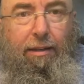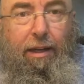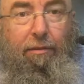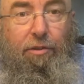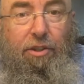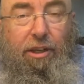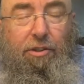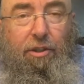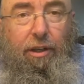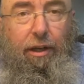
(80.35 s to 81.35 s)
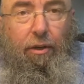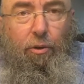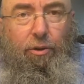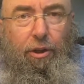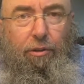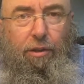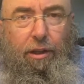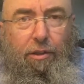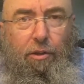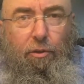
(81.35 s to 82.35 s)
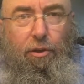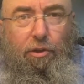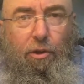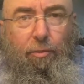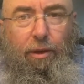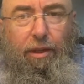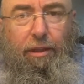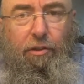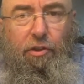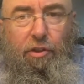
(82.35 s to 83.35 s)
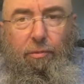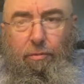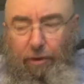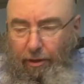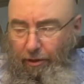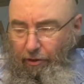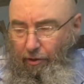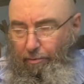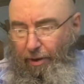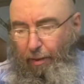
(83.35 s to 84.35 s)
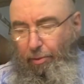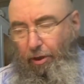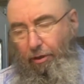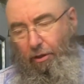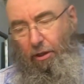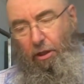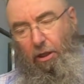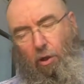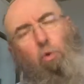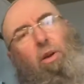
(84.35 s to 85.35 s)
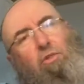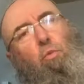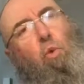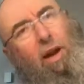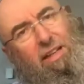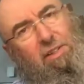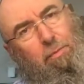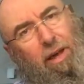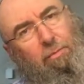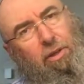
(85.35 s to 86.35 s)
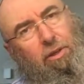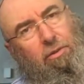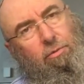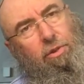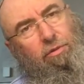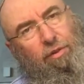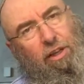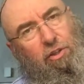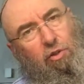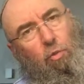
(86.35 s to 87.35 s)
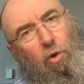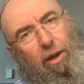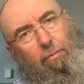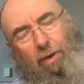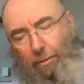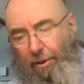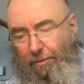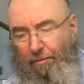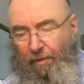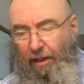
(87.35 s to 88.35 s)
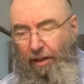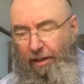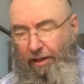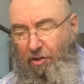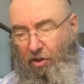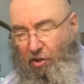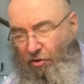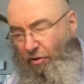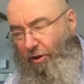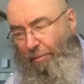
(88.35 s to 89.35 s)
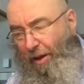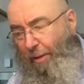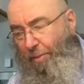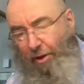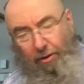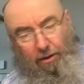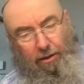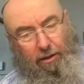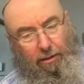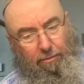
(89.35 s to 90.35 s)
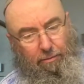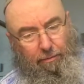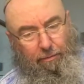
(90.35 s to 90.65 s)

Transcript: haven't tasted it. Oh no, that on the top there, that's some pepper. Always white pepper with fish, white pepper. It's a stronger pepper. And